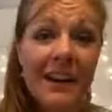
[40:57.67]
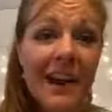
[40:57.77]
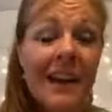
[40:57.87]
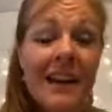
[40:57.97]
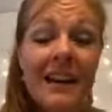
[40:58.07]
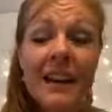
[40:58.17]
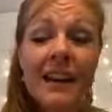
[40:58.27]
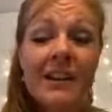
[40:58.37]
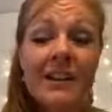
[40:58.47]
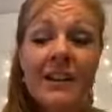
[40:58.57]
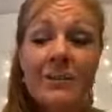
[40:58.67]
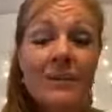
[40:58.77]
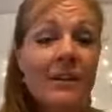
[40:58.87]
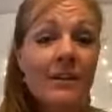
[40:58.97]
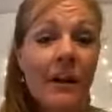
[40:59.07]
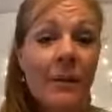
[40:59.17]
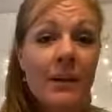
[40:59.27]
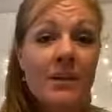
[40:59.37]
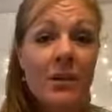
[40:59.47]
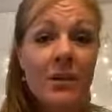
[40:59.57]
I couldn't believe how
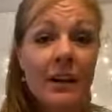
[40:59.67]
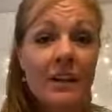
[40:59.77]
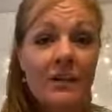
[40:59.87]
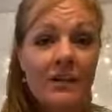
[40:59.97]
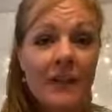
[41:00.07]
much grief